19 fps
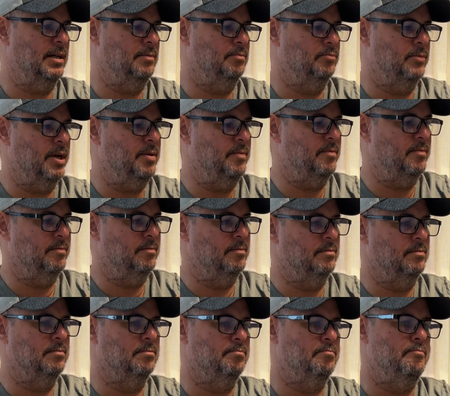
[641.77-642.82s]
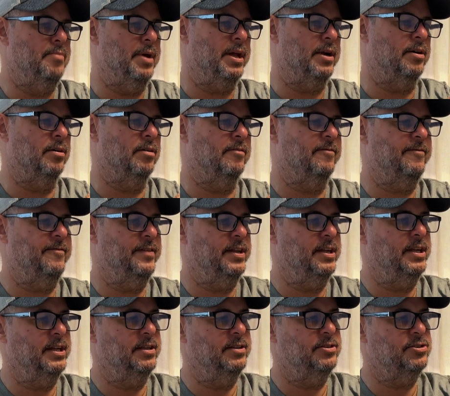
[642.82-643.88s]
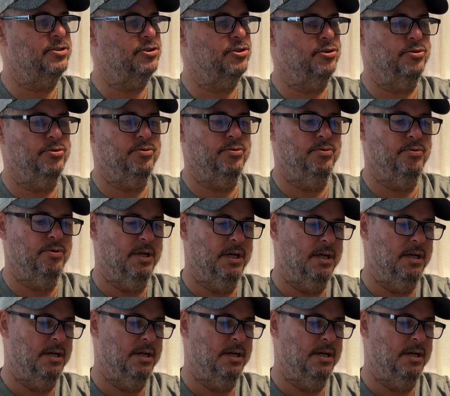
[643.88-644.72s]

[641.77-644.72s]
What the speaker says: might better fit into